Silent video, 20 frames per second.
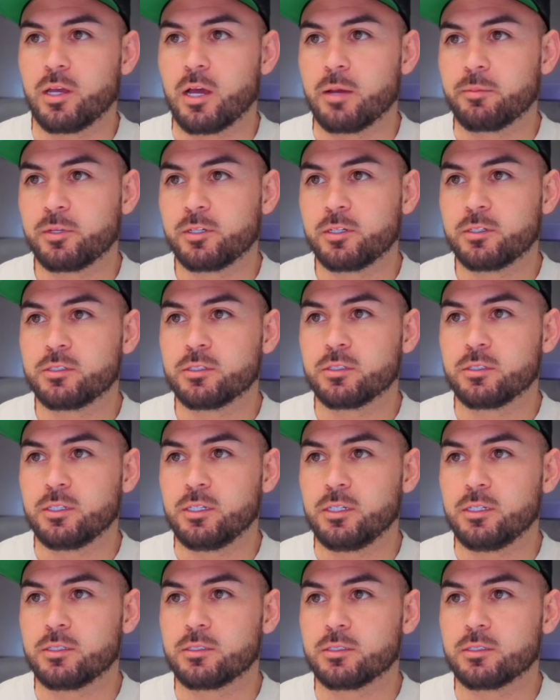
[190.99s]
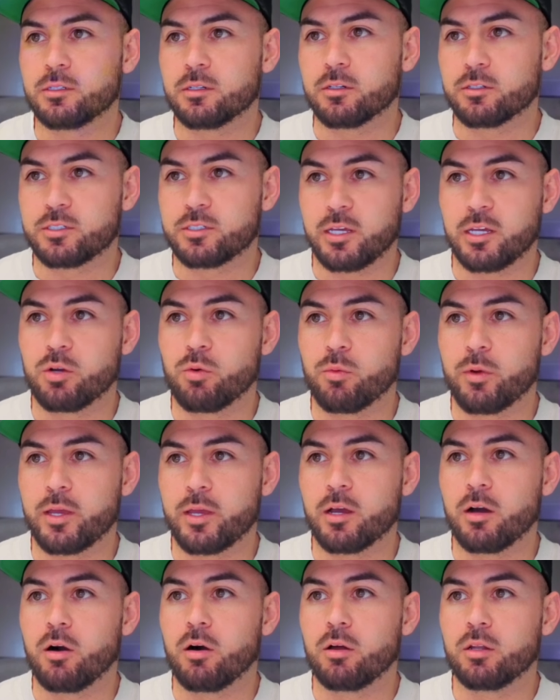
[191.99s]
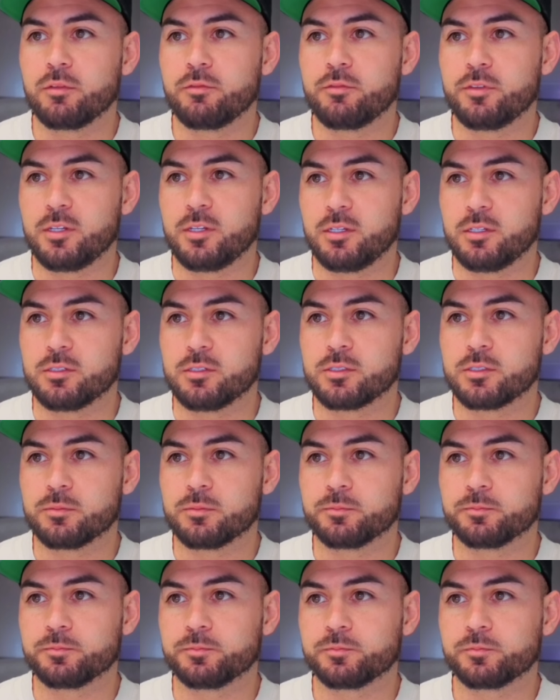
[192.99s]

I'm going to delete or take away all of these